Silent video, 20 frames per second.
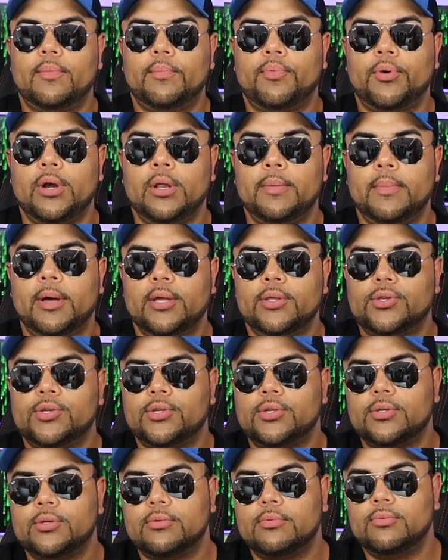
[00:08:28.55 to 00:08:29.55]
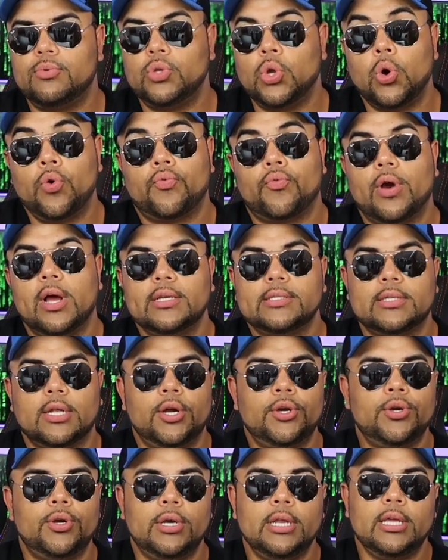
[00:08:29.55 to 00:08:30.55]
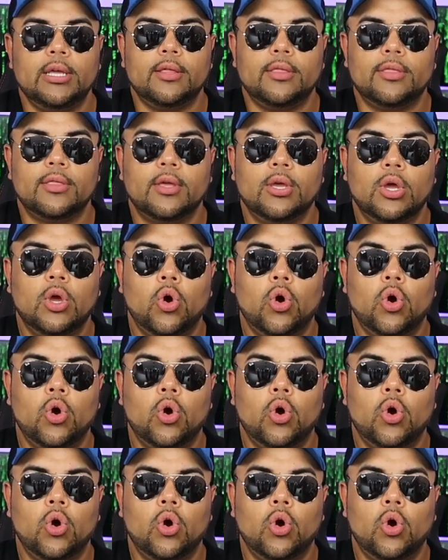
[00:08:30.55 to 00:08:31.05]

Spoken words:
pretty much no rust underneath,